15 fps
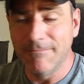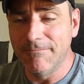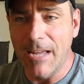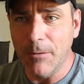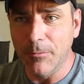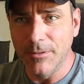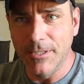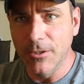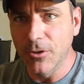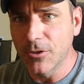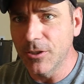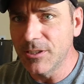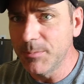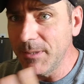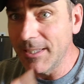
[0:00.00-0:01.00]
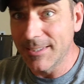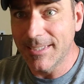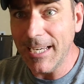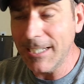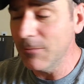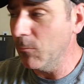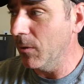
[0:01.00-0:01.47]
That one didn't look good to me. The
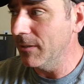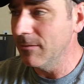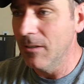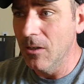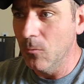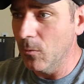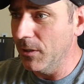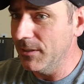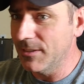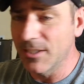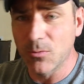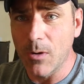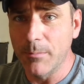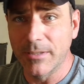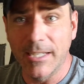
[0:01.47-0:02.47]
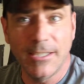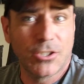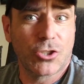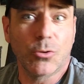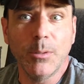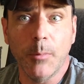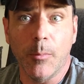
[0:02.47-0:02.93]
second one was this website,
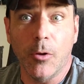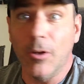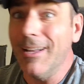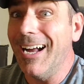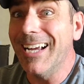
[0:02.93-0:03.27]
Streamable.